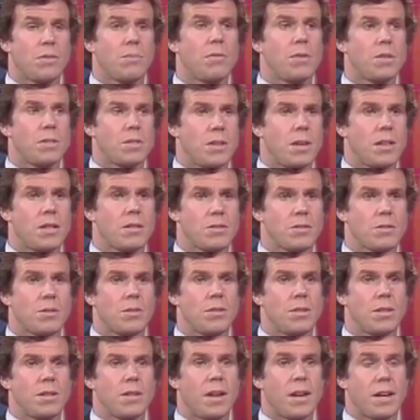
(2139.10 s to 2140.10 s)
Yes, and I think
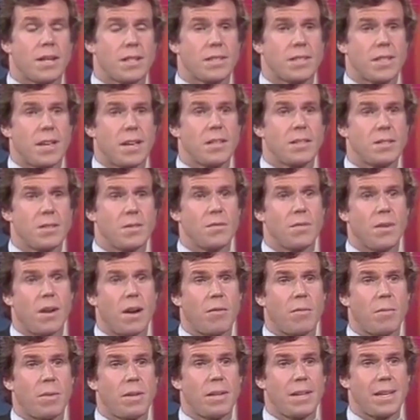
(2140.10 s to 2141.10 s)
it's also to
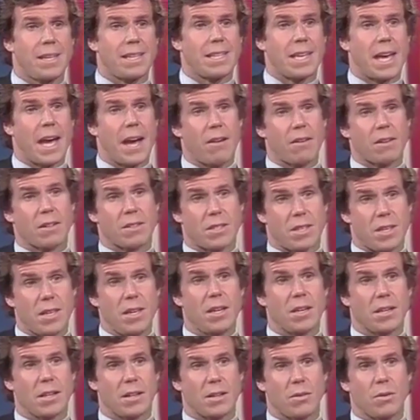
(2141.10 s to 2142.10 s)
underscore, we should
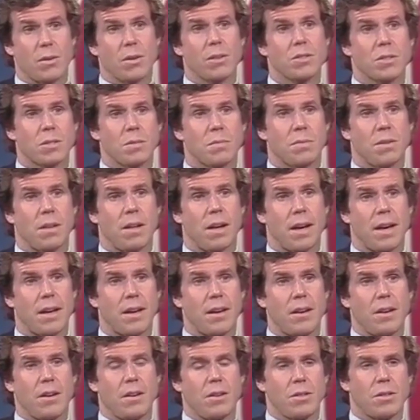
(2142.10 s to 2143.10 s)
underscore the United States'
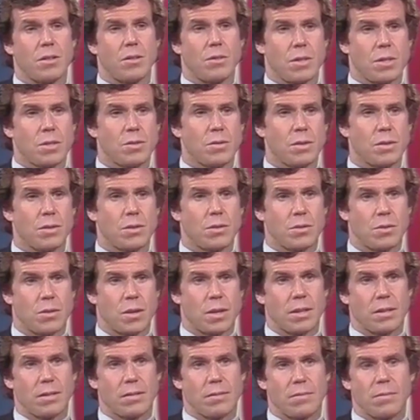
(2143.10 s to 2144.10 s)
involvement in
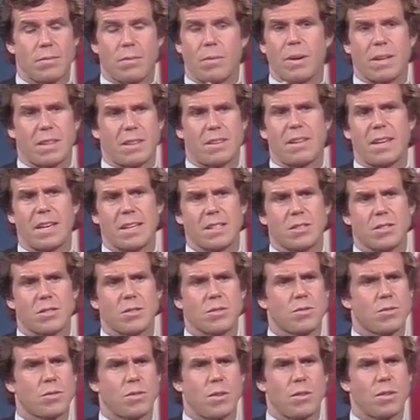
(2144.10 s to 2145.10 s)
guaranteeing an oil
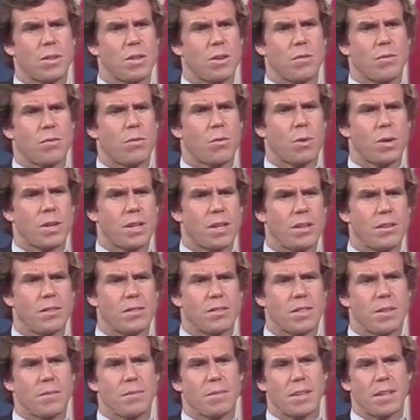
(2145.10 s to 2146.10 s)
supply to Israel
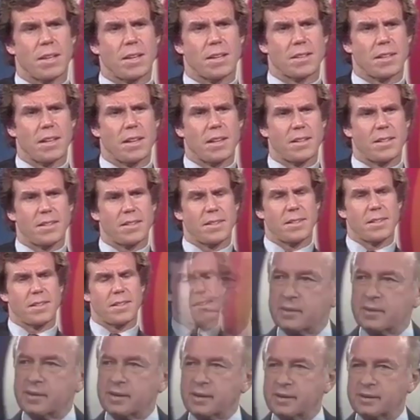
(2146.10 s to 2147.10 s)
during, what, the
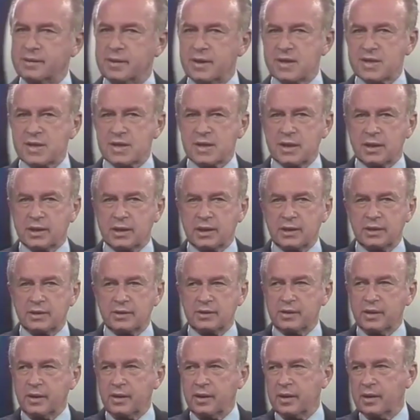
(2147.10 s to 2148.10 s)
next 30 or 40
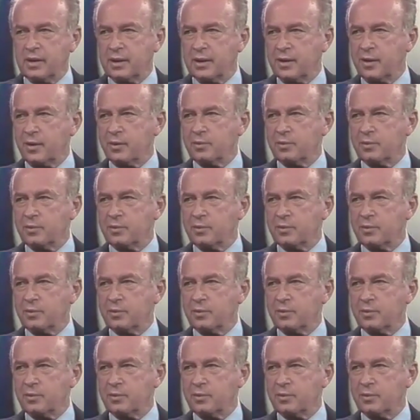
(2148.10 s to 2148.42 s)
years, something like that.